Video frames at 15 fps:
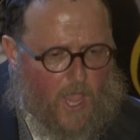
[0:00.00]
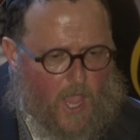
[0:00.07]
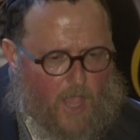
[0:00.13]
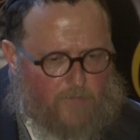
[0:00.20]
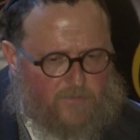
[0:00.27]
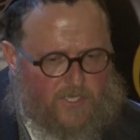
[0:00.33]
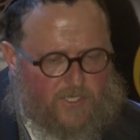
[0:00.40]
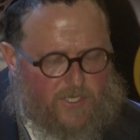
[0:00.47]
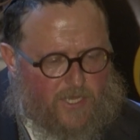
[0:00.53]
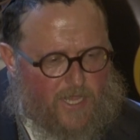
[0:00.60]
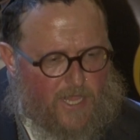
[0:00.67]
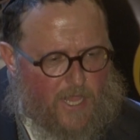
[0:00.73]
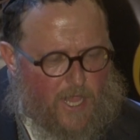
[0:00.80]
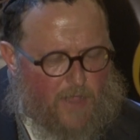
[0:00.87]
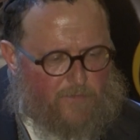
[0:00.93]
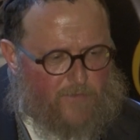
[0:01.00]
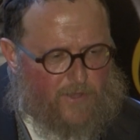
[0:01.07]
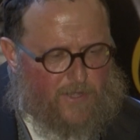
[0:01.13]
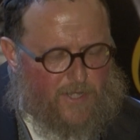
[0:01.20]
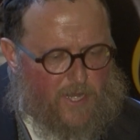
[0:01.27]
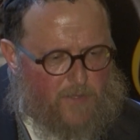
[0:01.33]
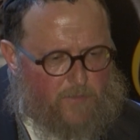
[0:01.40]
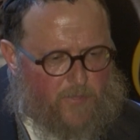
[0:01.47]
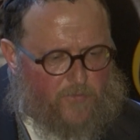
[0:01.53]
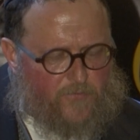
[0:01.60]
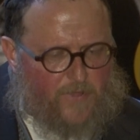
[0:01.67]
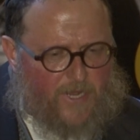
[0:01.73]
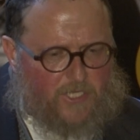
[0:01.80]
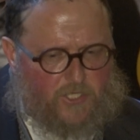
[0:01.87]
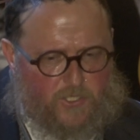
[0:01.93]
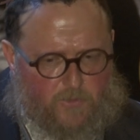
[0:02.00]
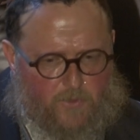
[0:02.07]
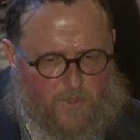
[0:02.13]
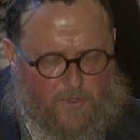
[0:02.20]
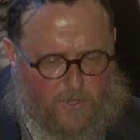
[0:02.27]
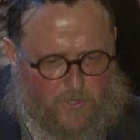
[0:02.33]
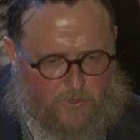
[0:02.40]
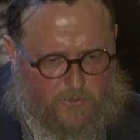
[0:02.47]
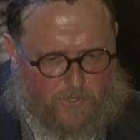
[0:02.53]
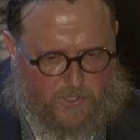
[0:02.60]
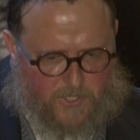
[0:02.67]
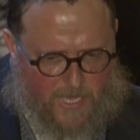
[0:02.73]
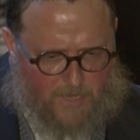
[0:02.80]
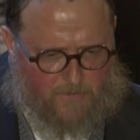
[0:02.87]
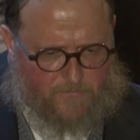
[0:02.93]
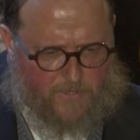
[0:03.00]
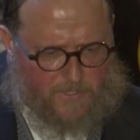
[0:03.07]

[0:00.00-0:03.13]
of an imperfection within yourself.